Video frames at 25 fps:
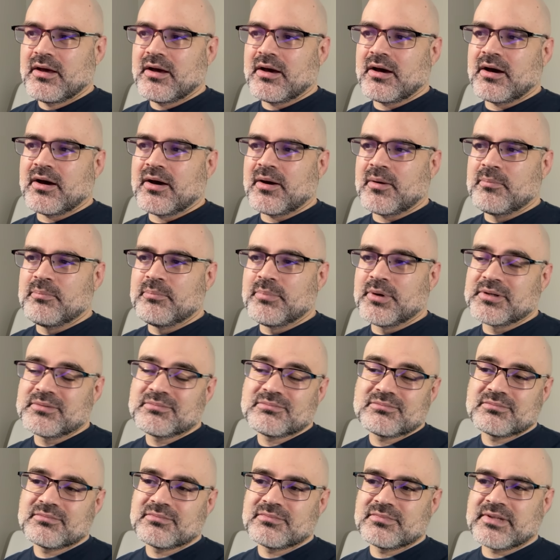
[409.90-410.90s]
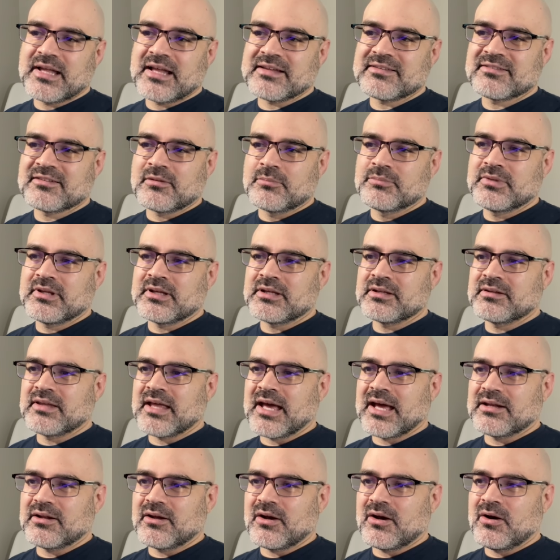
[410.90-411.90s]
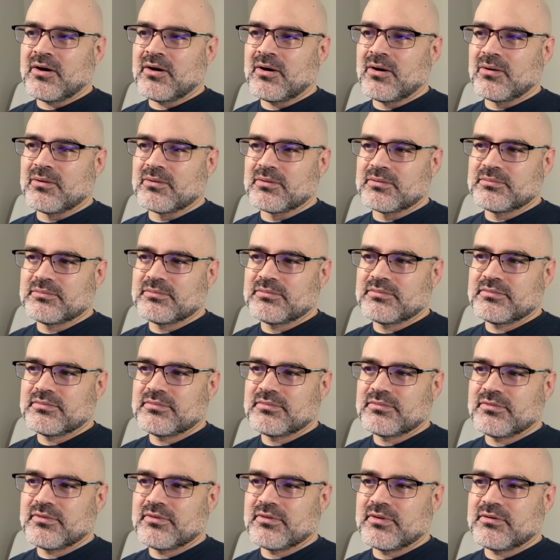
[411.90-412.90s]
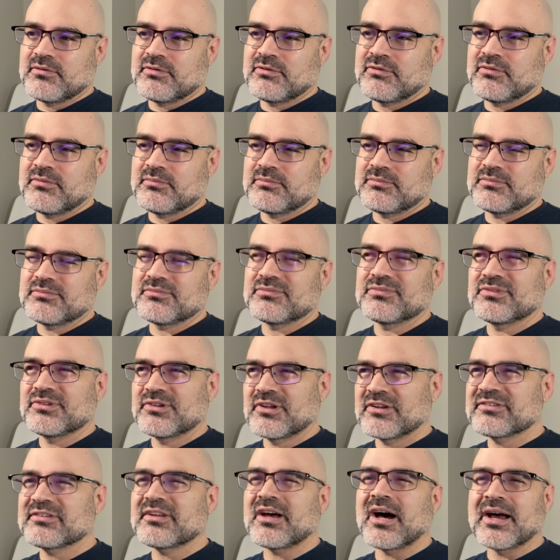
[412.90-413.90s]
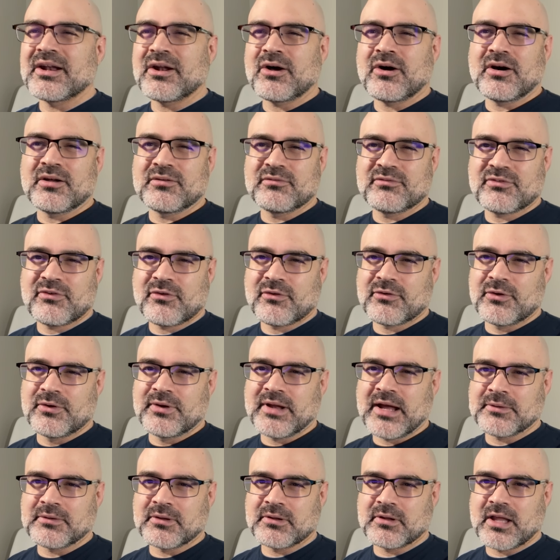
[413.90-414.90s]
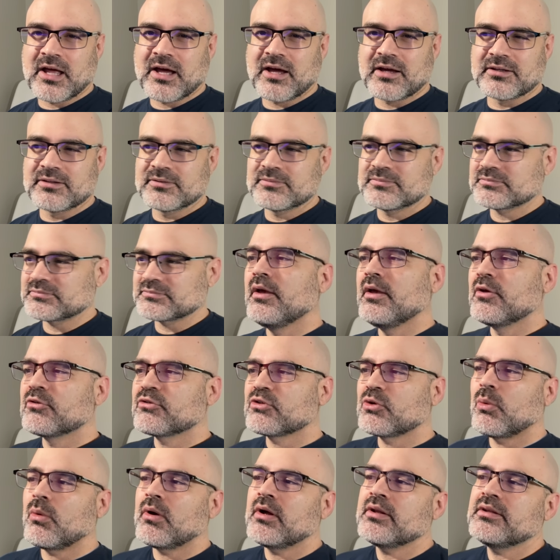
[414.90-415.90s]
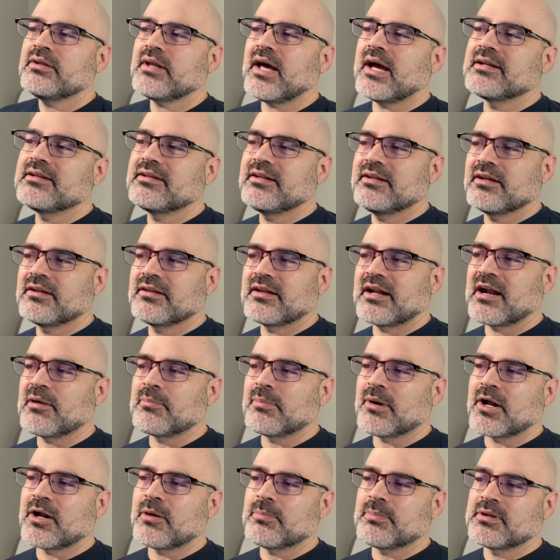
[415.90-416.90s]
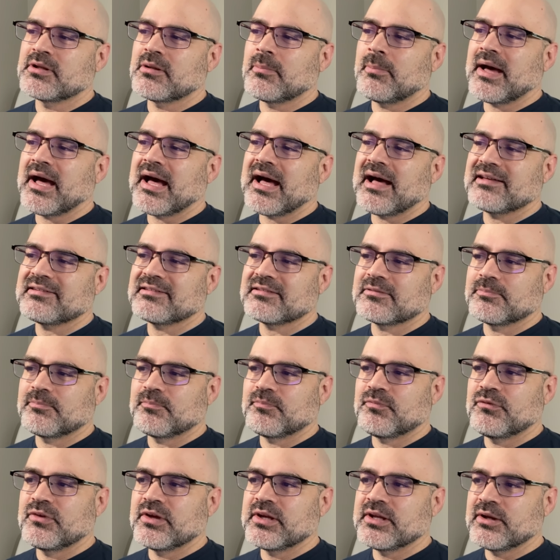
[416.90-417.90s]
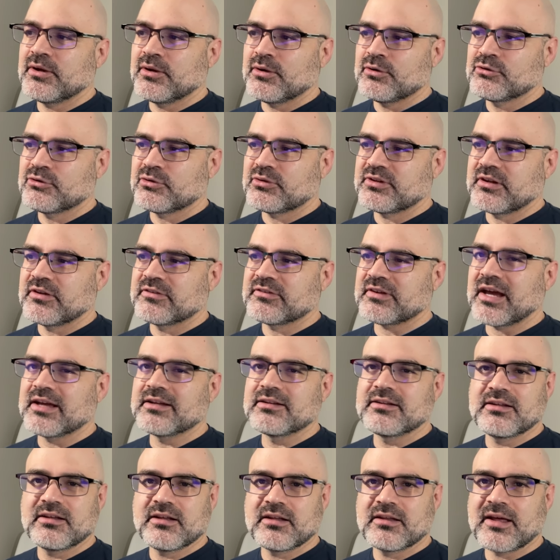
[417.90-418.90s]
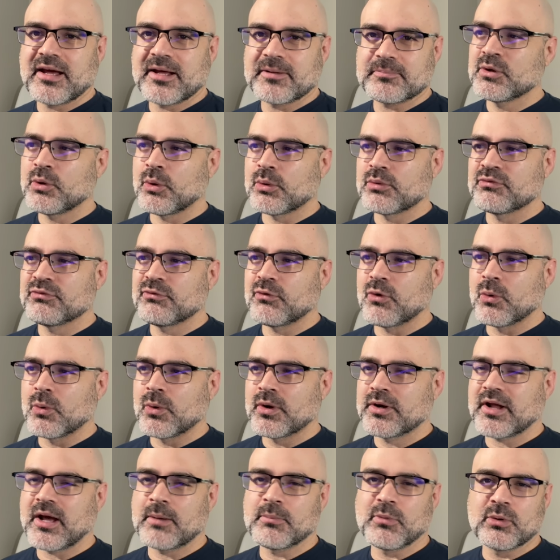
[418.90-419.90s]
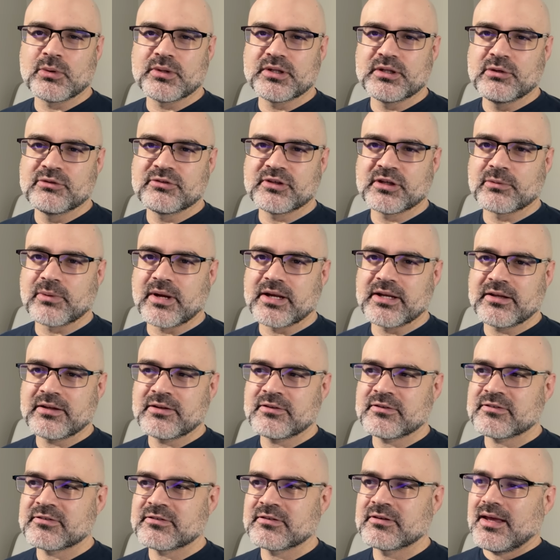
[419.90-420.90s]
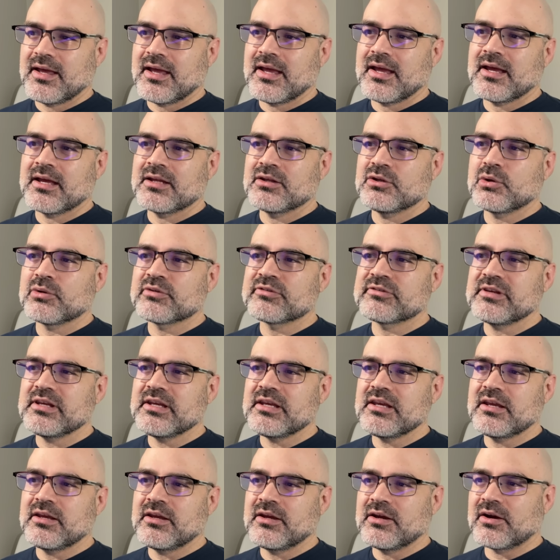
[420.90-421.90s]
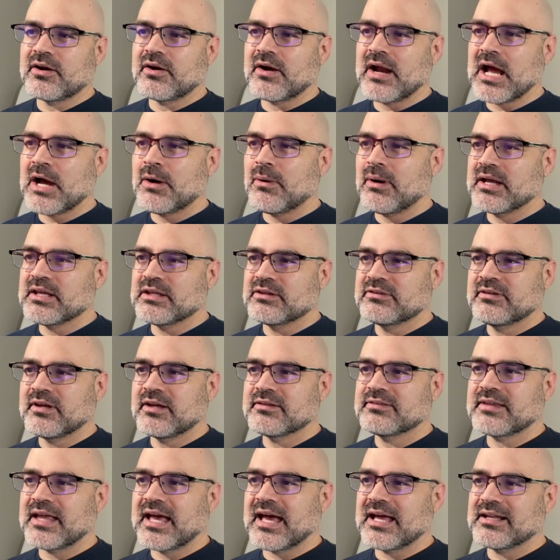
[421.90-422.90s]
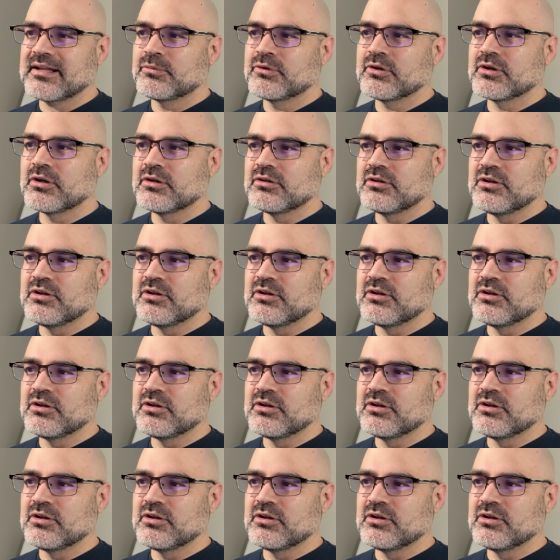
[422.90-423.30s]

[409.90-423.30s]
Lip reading: But that's something that I'll decide on further down the line. So one idea that I brought up in the past videos, this idea that going forward, I'm only using gradients. And you'll see here how I take that to good